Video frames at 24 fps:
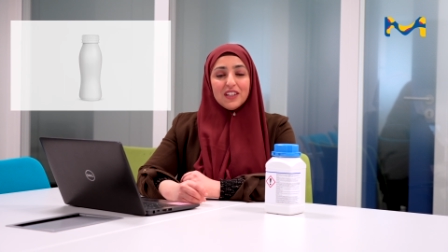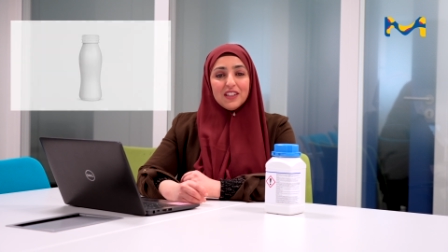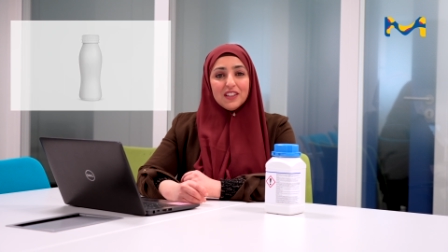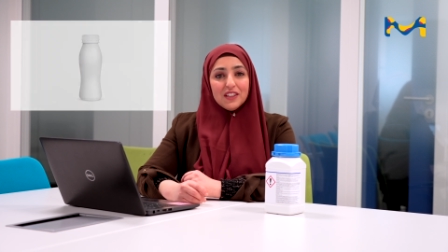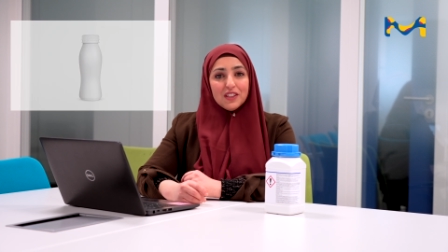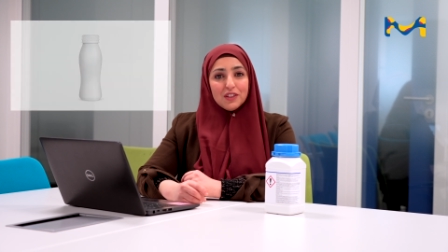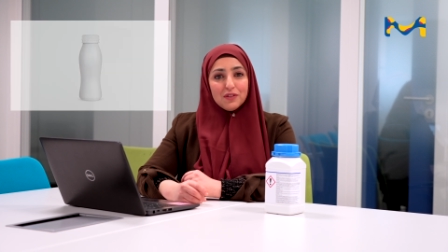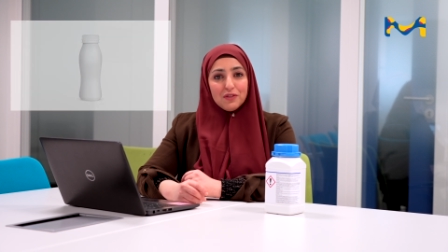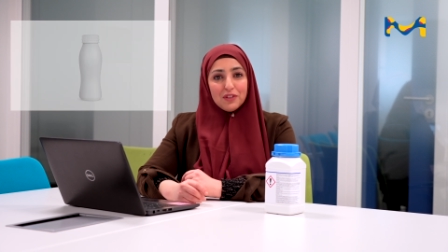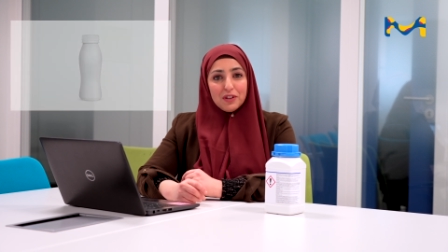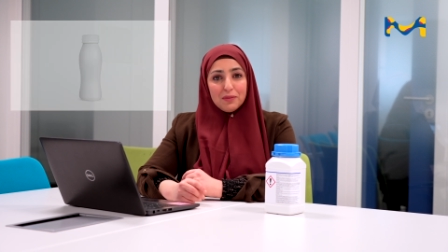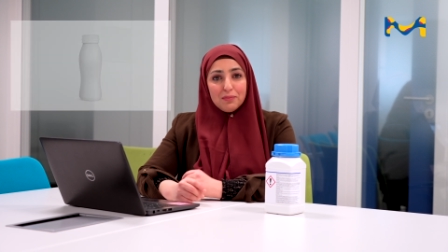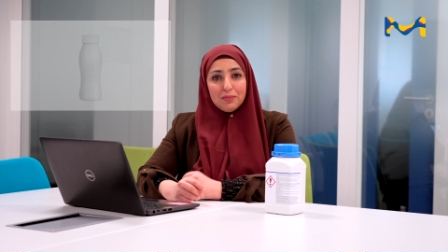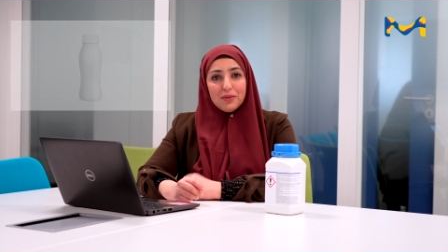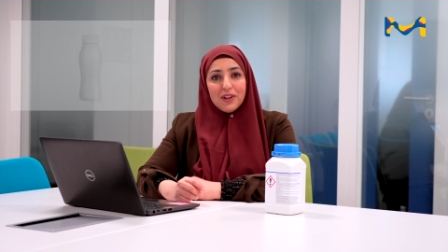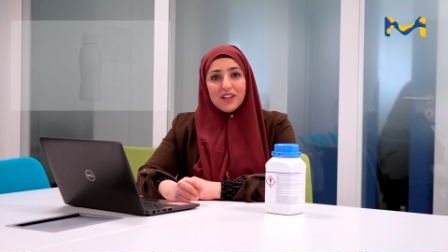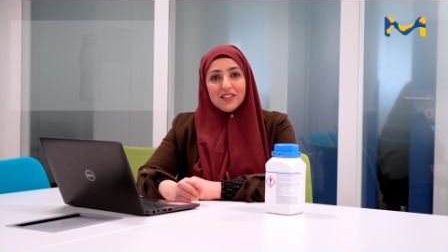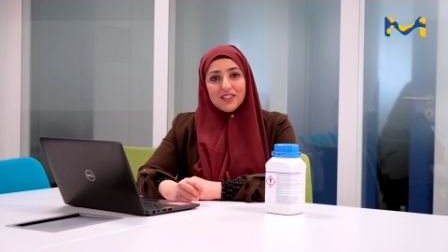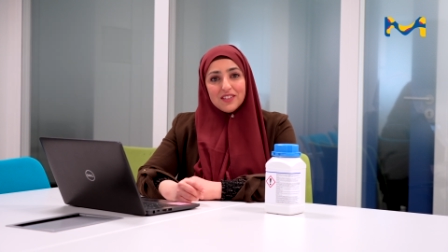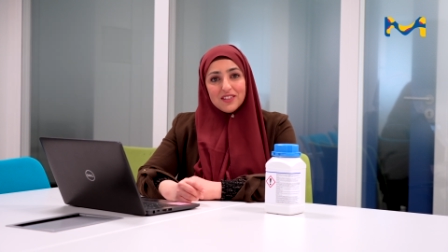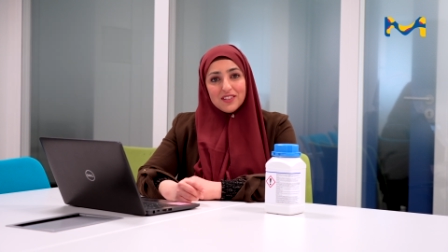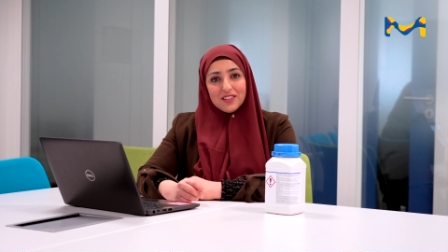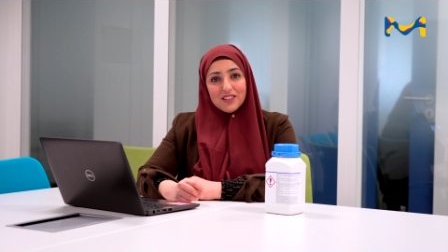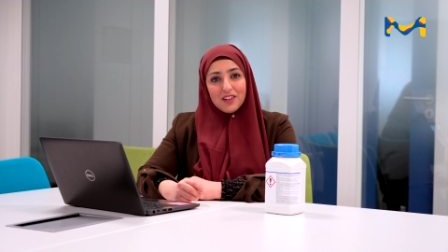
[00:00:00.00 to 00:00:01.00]
each for the
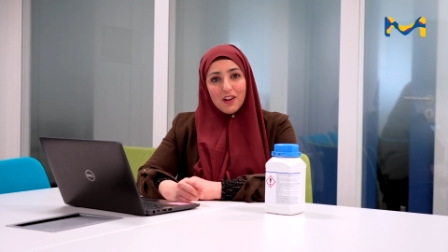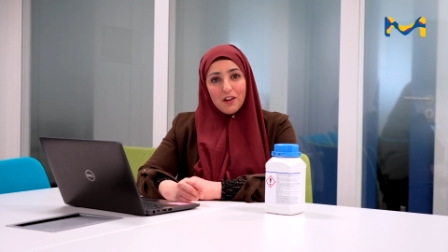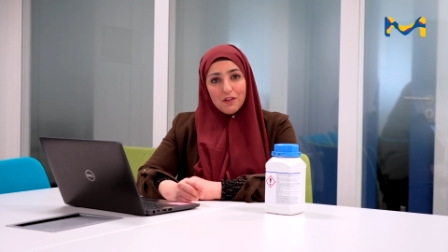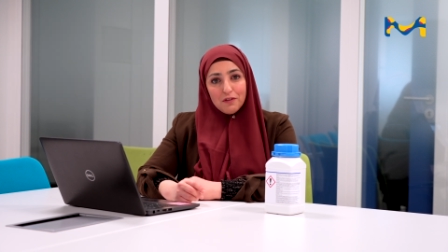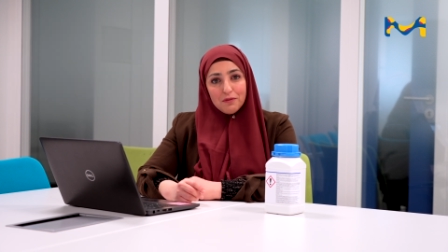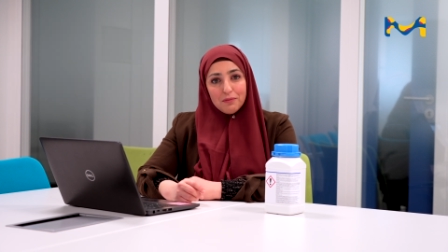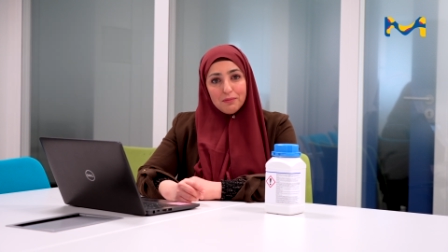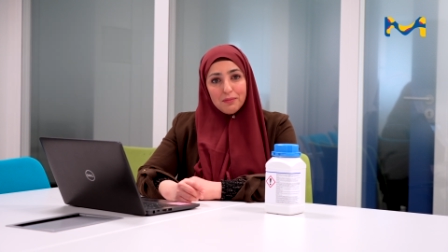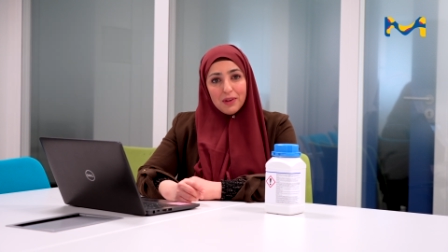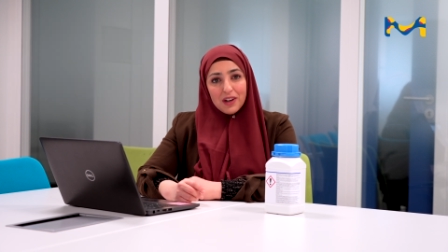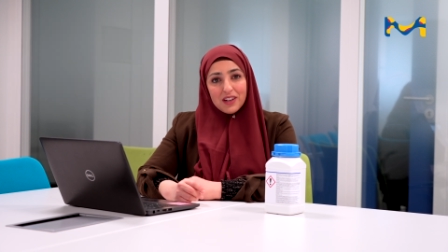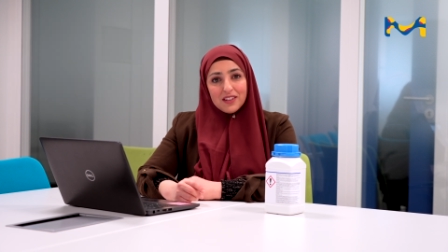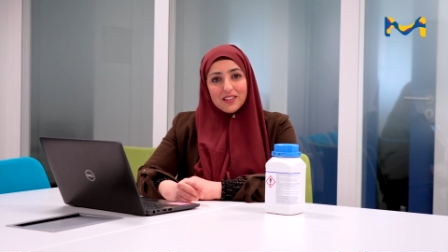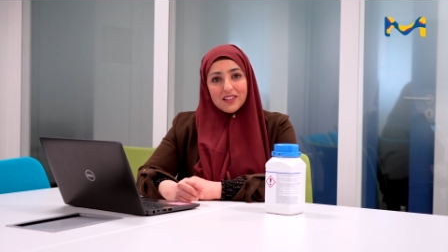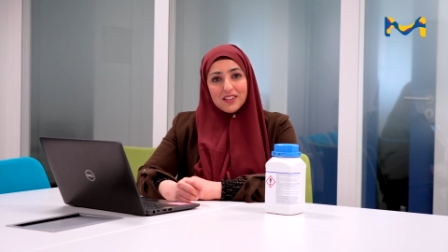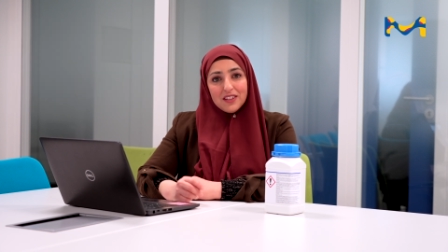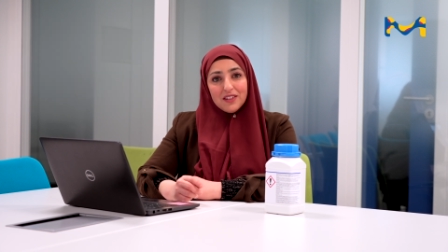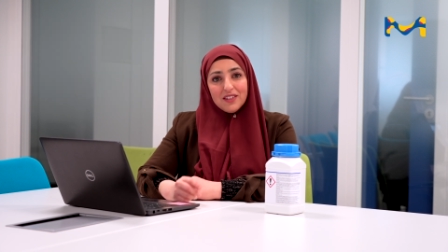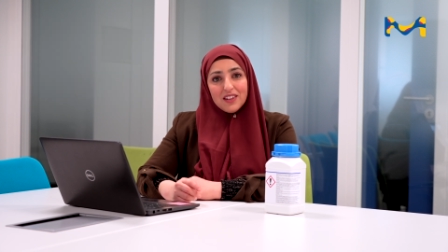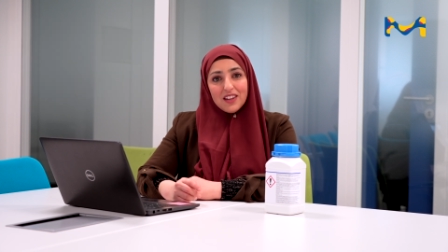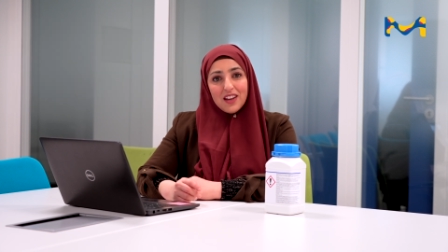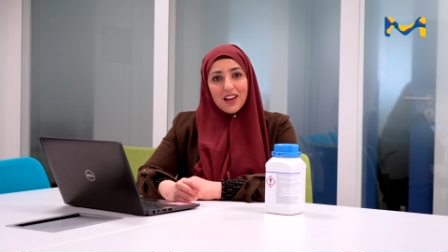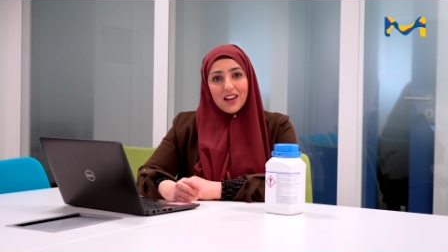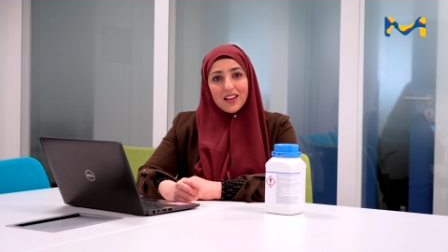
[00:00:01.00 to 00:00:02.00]
presence of
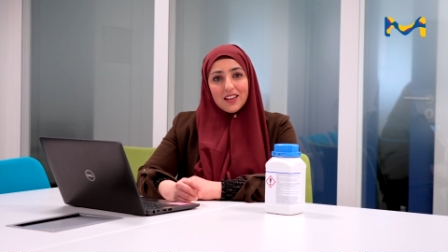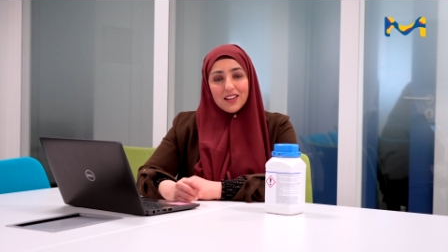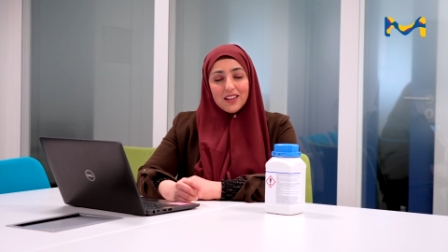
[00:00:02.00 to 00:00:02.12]
bacteria,